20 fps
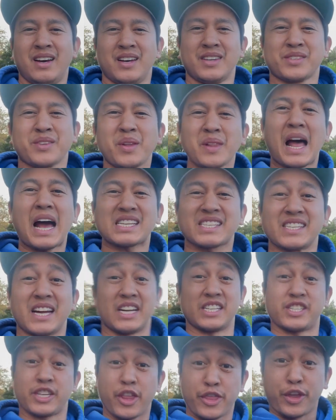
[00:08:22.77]
So last
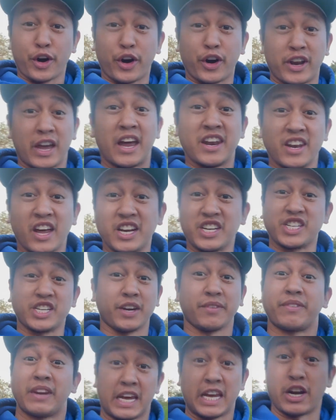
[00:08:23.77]
night's third night
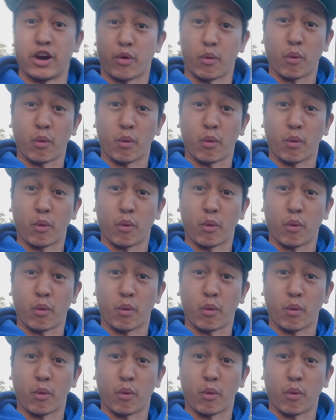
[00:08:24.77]
shift in a